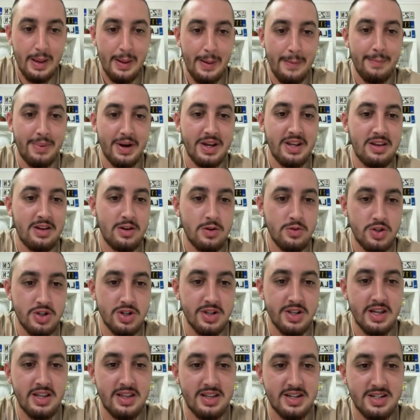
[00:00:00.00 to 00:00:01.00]
but
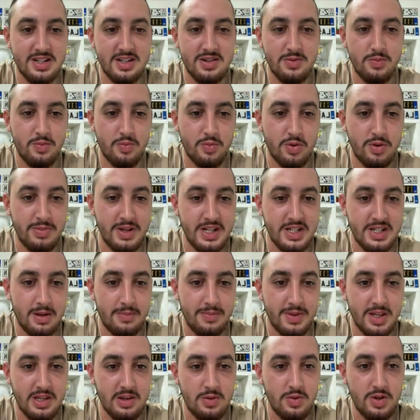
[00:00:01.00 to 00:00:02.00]
usually this would be
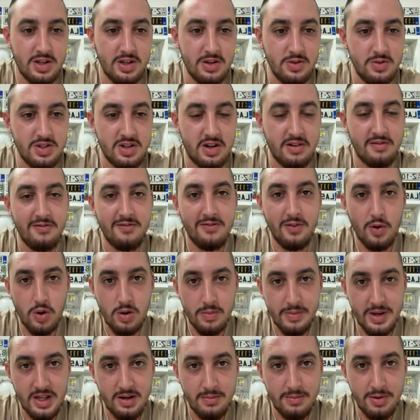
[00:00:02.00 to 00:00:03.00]
something you would use on
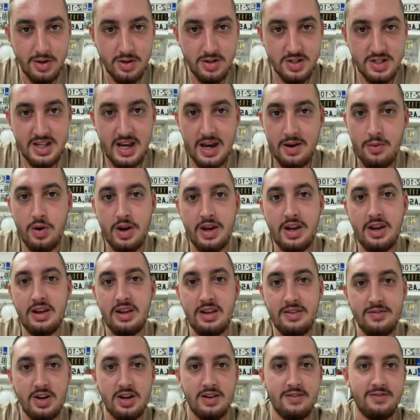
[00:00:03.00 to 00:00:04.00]
form inputs. That way,
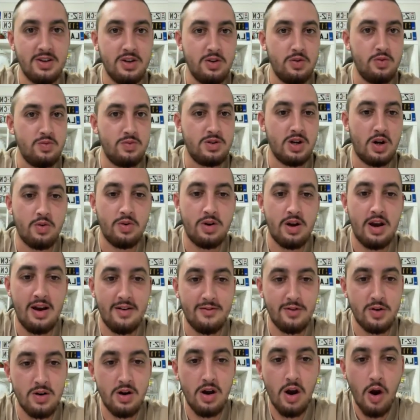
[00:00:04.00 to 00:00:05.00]
even if you don't
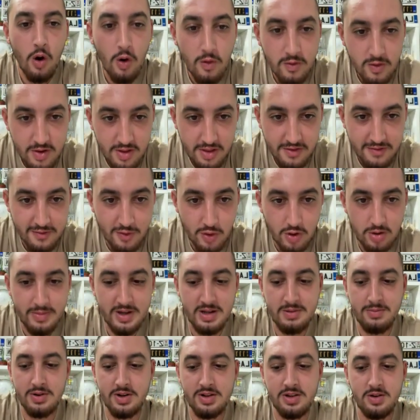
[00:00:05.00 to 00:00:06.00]
hover over the form
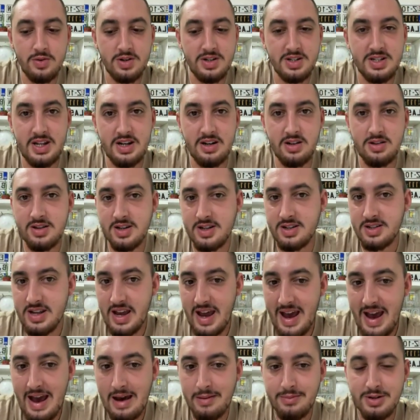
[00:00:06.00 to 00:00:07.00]
input, you instead click
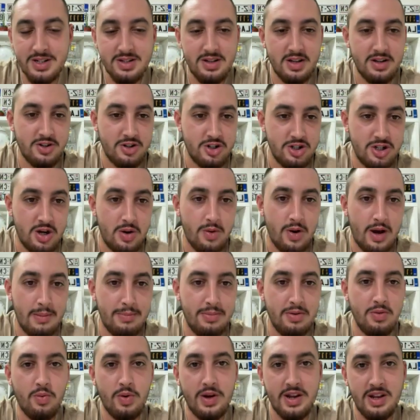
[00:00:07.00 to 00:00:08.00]
tab, it's gonna show
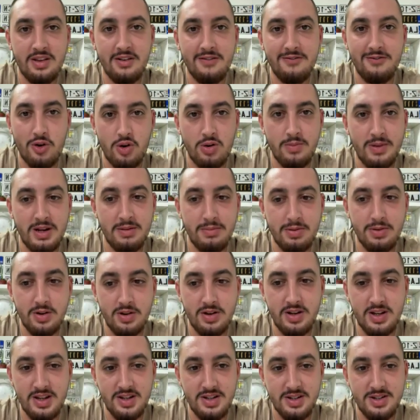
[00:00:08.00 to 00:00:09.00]
up when the form
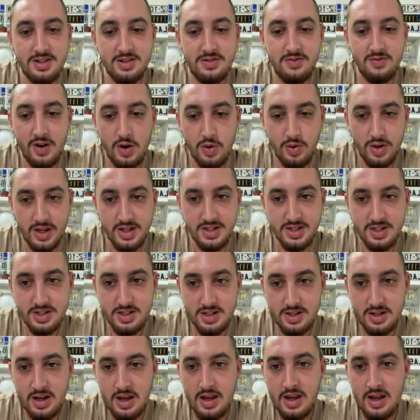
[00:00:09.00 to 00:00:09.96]
input is focused.